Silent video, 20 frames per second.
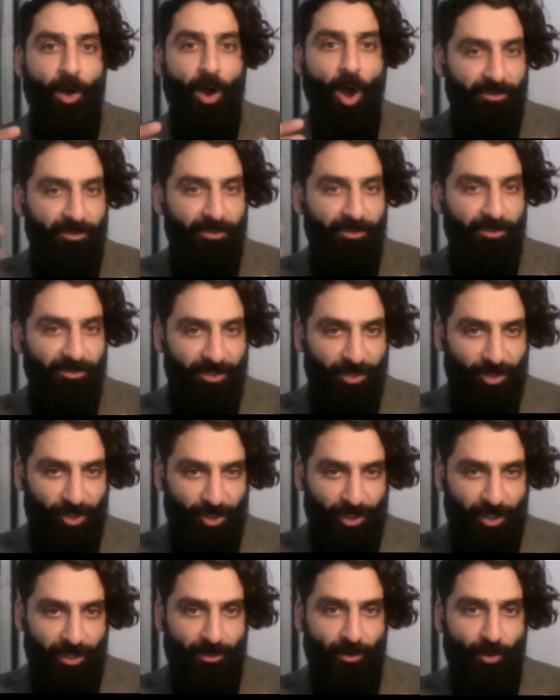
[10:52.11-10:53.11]

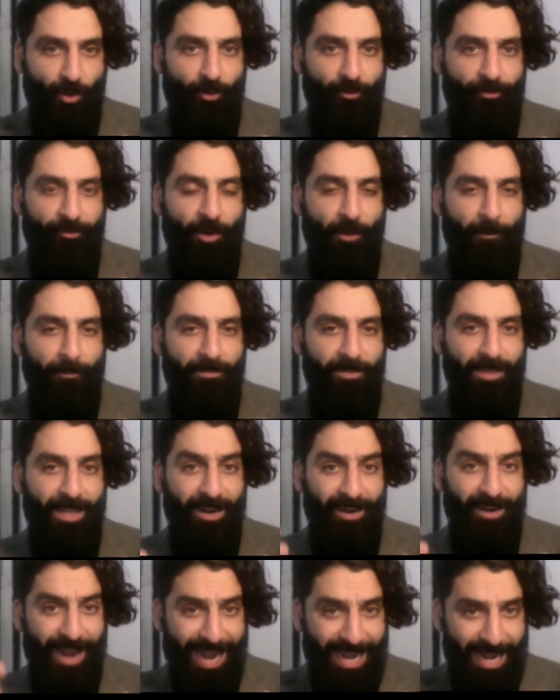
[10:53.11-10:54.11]
opposition or from
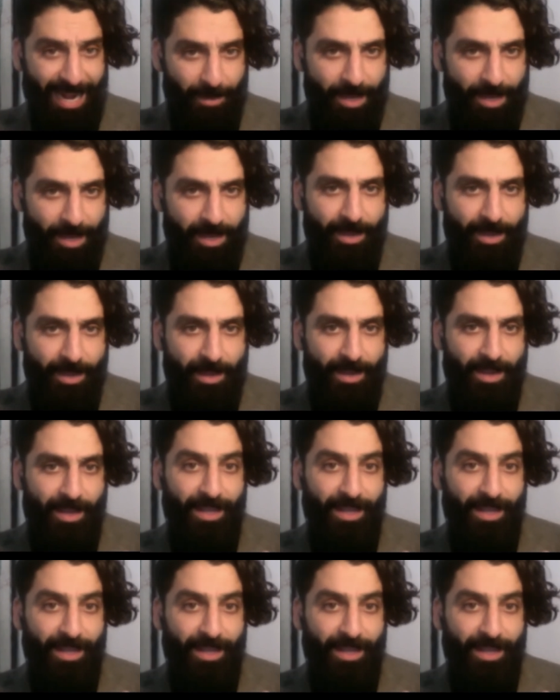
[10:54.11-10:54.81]
their enemy,